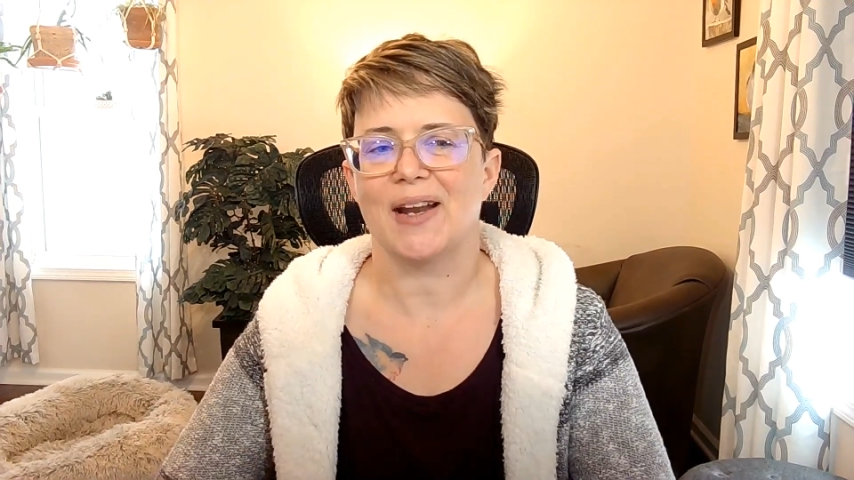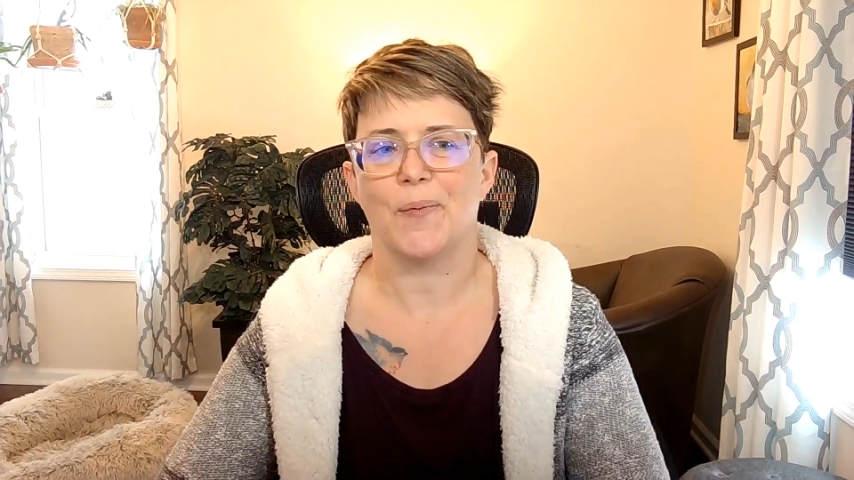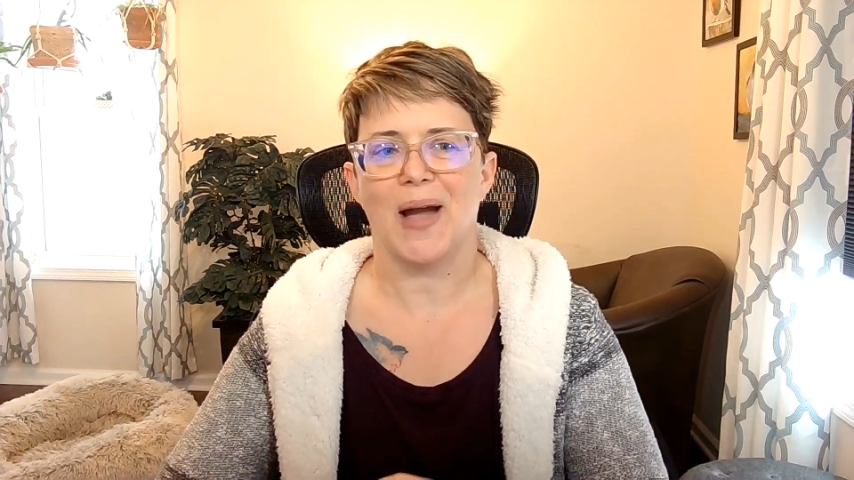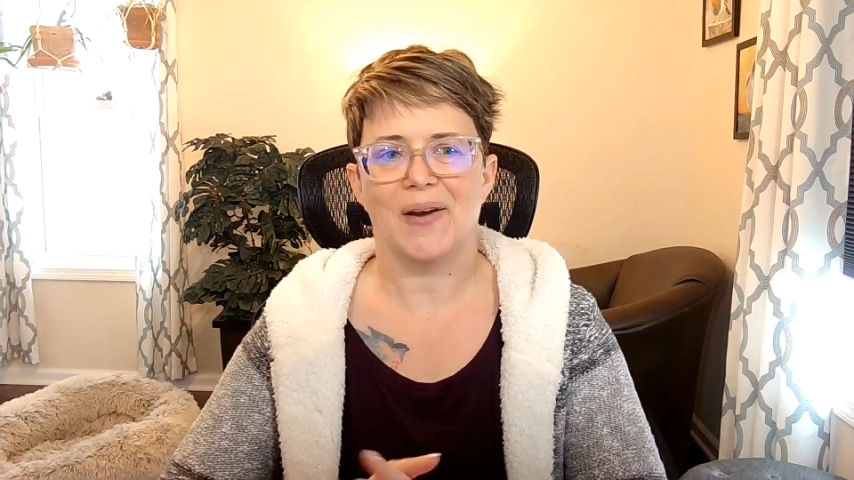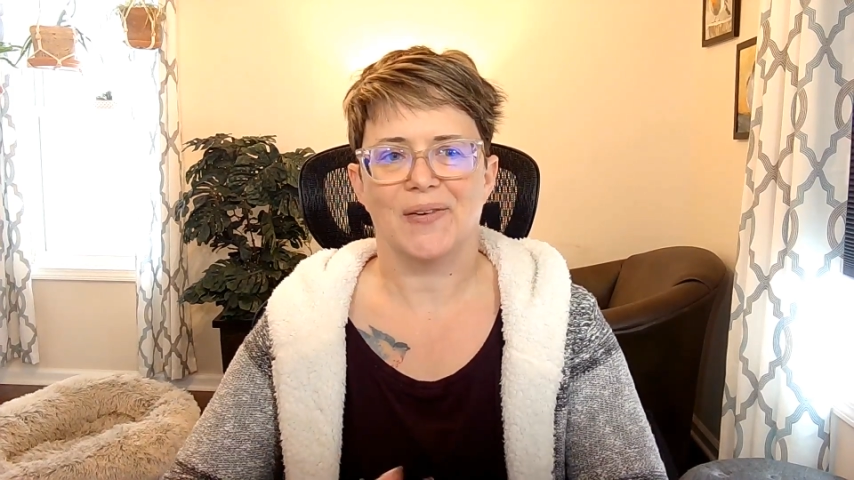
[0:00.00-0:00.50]

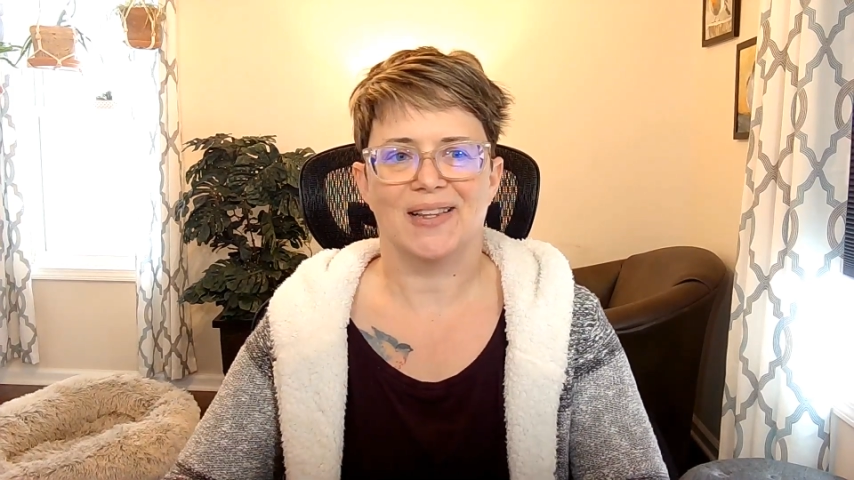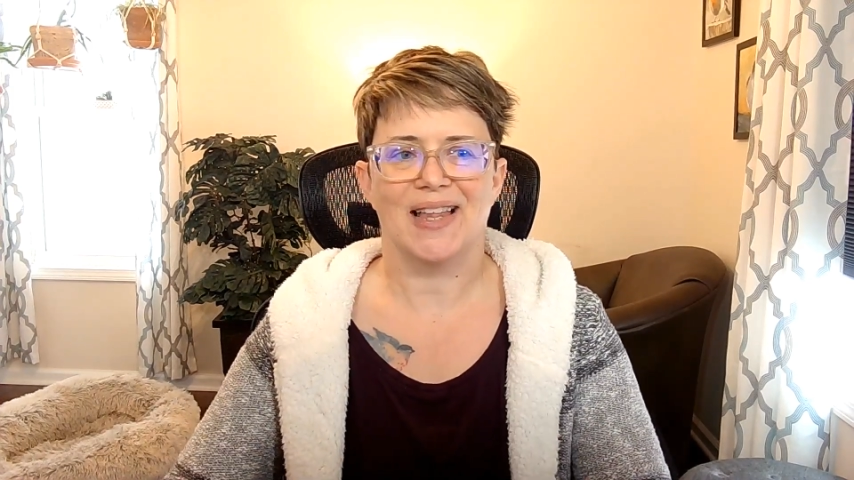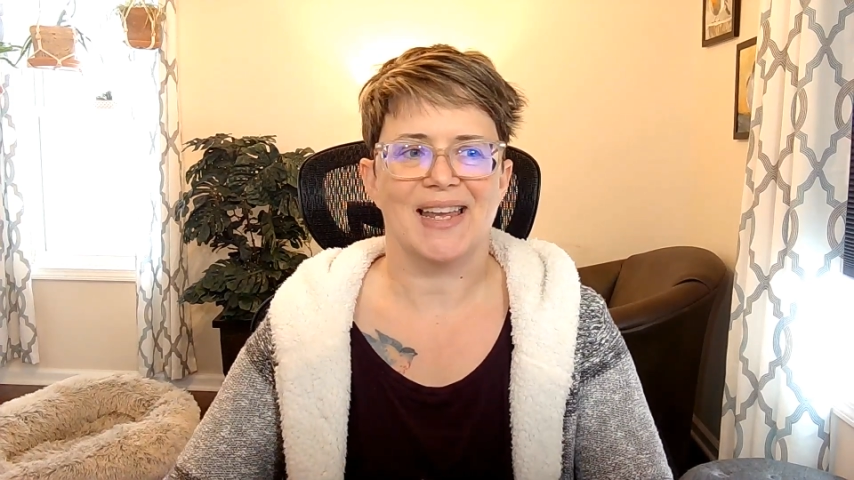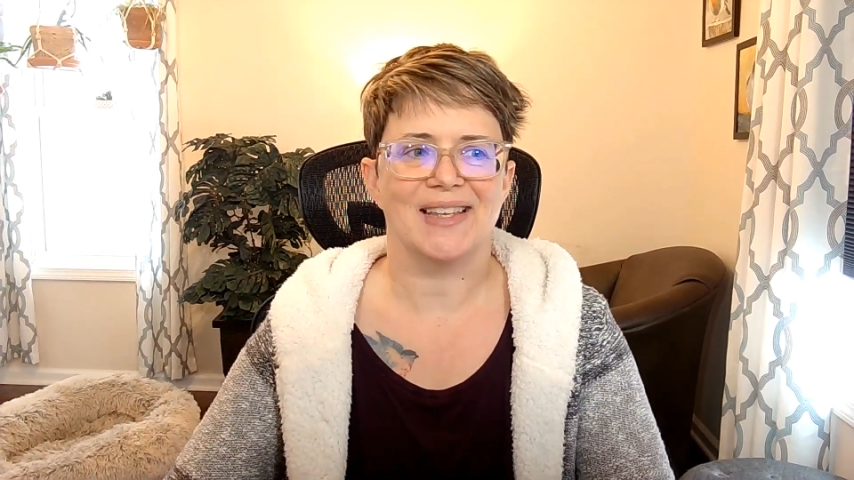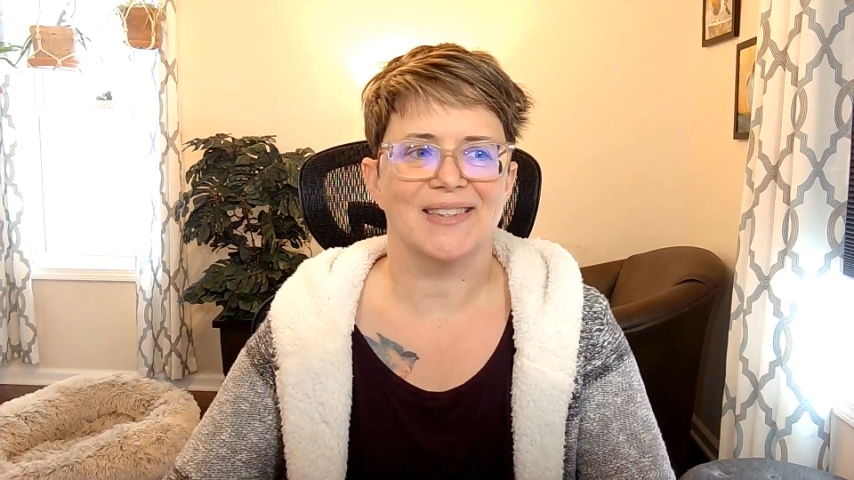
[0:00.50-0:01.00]
and wow
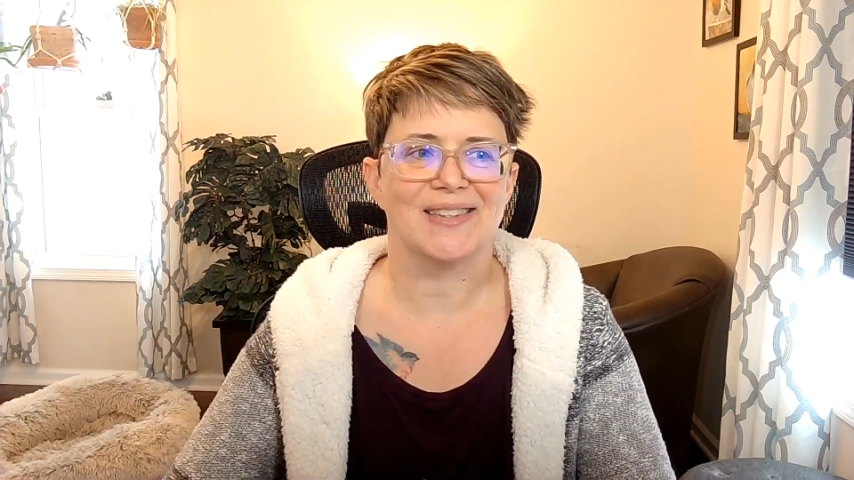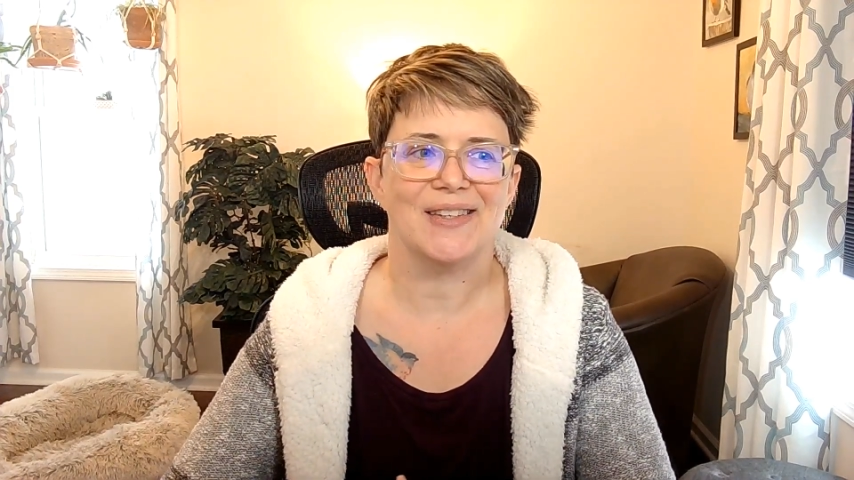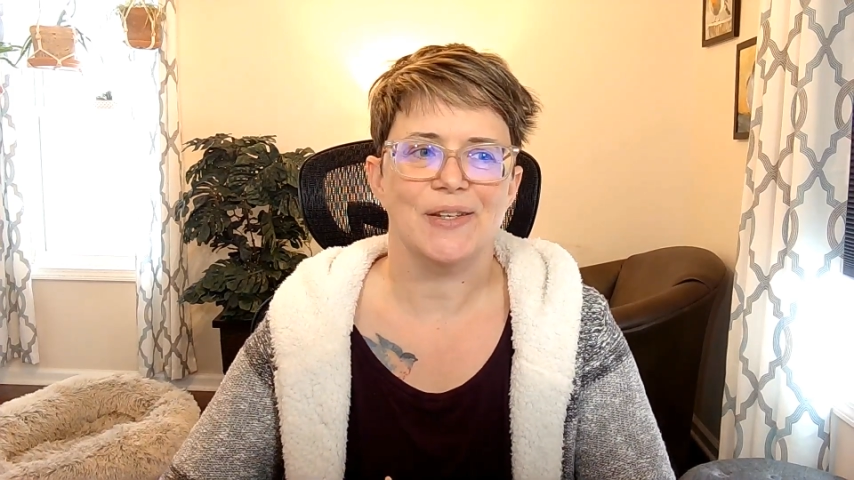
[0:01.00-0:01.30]
clients